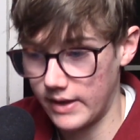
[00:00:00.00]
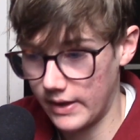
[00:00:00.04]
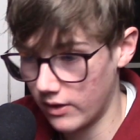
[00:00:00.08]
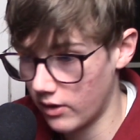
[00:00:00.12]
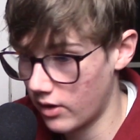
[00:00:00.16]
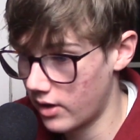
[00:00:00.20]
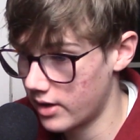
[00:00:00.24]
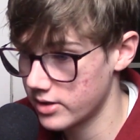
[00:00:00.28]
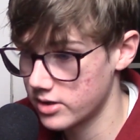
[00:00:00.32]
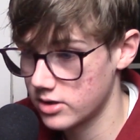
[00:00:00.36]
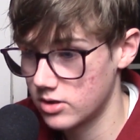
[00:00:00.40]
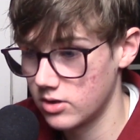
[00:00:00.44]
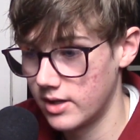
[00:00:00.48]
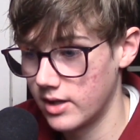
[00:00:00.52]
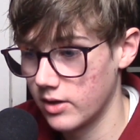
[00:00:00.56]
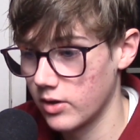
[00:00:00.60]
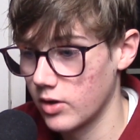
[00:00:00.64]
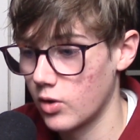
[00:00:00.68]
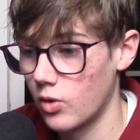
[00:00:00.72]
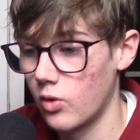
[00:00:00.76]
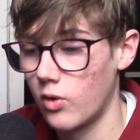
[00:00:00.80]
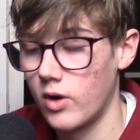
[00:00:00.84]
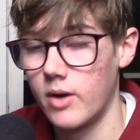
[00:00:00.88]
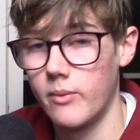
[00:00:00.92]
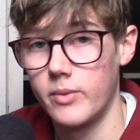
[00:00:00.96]
The loss to
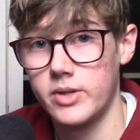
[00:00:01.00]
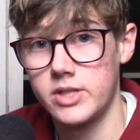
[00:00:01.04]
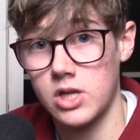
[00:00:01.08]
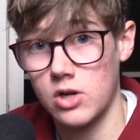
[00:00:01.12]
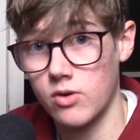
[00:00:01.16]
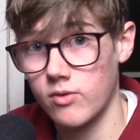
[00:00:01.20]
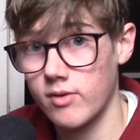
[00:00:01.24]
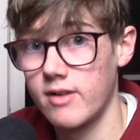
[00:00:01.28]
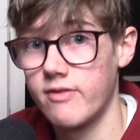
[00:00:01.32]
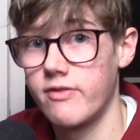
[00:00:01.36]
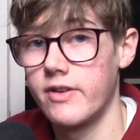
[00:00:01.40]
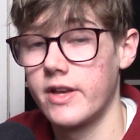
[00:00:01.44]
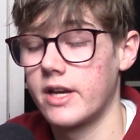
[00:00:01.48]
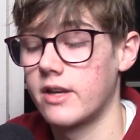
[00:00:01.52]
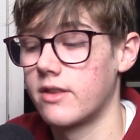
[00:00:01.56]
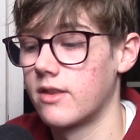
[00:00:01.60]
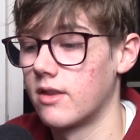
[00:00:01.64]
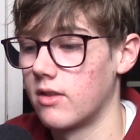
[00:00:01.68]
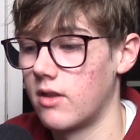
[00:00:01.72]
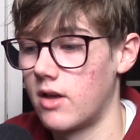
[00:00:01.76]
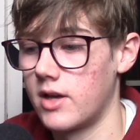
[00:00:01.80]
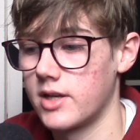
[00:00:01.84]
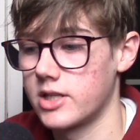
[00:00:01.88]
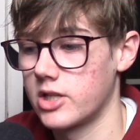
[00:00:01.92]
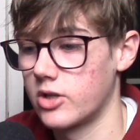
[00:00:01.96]
Illinois was
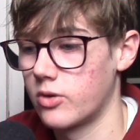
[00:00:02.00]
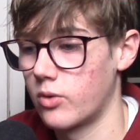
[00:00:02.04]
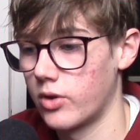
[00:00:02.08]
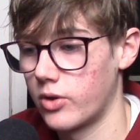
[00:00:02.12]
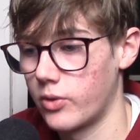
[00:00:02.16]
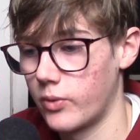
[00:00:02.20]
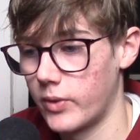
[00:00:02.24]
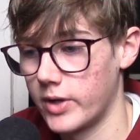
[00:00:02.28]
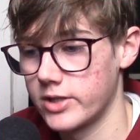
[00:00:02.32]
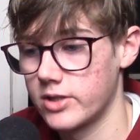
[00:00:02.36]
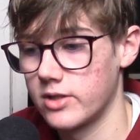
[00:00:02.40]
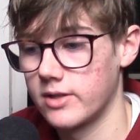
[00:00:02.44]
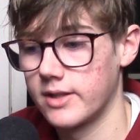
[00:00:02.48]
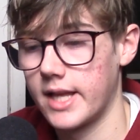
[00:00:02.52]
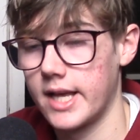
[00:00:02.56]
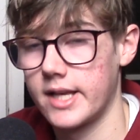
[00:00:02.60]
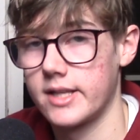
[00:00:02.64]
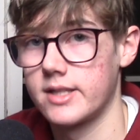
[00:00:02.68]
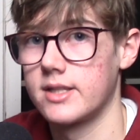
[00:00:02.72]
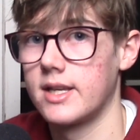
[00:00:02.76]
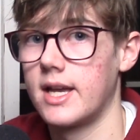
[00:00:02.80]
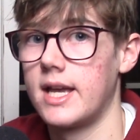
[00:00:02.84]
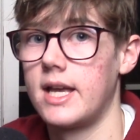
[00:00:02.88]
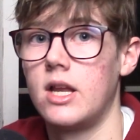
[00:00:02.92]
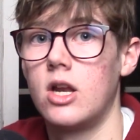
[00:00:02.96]
horrific. The loss to Northwestern
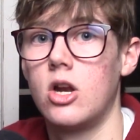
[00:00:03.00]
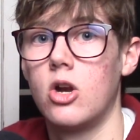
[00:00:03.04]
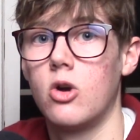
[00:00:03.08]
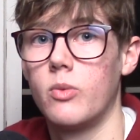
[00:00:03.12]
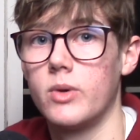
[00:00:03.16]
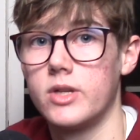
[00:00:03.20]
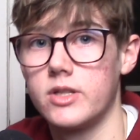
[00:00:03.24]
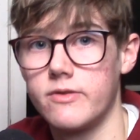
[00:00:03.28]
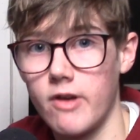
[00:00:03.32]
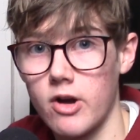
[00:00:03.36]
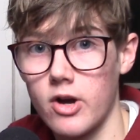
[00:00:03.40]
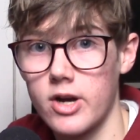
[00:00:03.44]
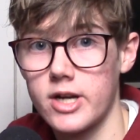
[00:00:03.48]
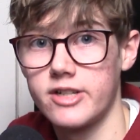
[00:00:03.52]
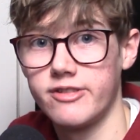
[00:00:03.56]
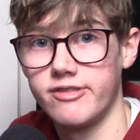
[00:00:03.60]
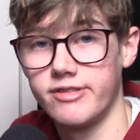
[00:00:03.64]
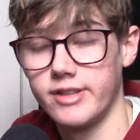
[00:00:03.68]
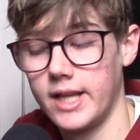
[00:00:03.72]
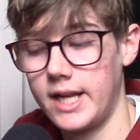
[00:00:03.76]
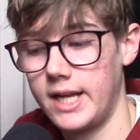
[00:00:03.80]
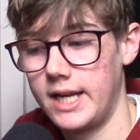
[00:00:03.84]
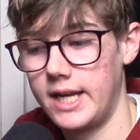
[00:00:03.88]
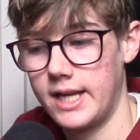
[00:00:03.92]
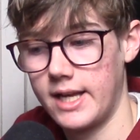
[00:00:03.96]
last night was very
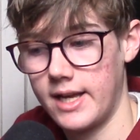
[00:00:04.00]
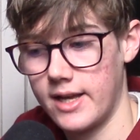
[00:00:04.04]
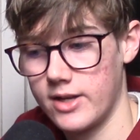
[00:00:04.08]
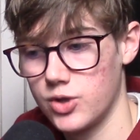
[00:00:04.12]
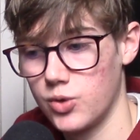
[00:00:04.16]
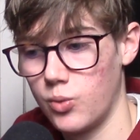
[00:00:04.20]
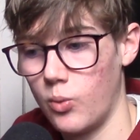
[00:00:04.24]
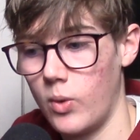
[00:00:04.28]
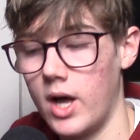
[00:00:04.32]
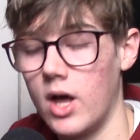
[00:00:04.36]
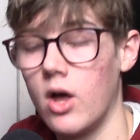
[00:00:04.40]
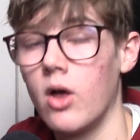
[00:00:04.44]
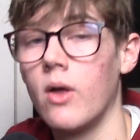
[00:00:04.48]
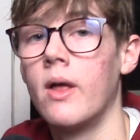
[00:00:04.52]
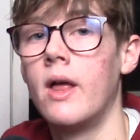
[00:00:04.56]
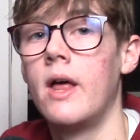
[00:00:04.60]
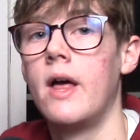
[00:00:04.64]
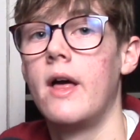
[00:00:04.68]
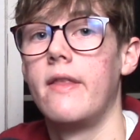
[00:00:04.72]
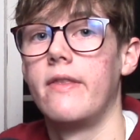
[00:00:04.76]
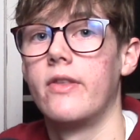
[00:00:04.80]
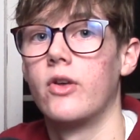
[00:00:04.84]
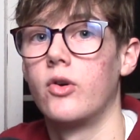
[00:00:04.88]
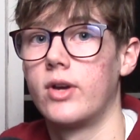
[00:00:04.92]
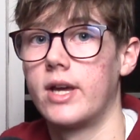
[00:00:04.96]
deflating as well.
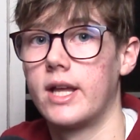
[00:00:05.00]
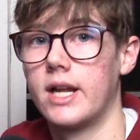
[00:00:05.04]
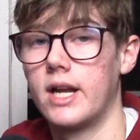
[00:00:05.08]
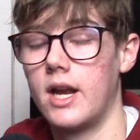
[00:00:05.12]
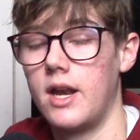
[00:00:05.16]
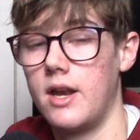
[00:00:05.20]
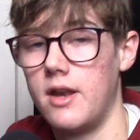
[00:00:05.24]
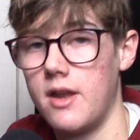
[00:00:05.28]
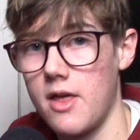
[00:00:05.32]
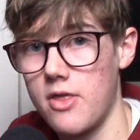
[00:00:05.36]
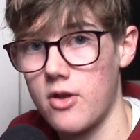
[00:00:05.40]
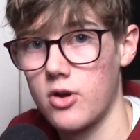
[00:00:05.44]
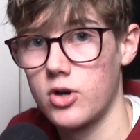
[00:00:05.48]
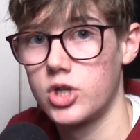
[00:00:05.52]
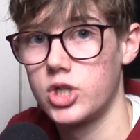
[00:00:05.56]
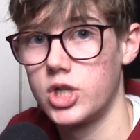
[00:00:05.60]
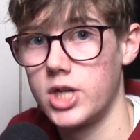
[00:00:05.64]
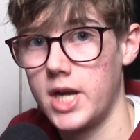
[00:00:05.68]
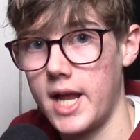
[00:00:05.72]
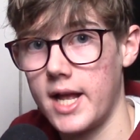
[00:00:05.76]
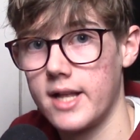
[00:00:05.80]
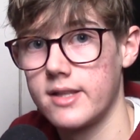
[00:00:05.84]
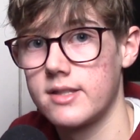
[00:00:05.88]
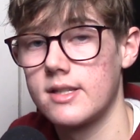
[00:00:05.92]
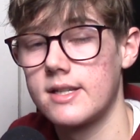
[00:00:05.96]
They'll get another
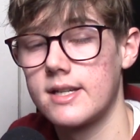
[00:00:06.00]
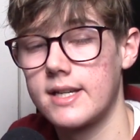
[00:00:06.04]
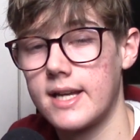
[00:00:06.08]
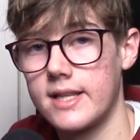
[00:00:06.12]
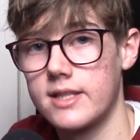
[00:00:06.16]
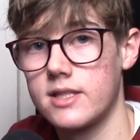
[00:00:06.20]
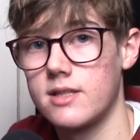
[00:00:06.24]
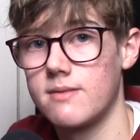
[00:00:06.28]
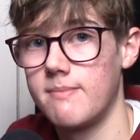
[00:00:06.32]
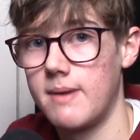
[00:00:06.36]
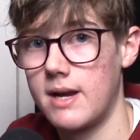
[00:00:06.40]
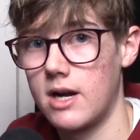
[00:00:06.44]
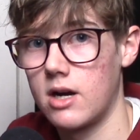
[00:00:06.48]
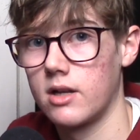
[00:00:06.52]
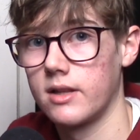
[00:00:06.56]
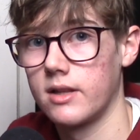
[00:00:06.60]
chance against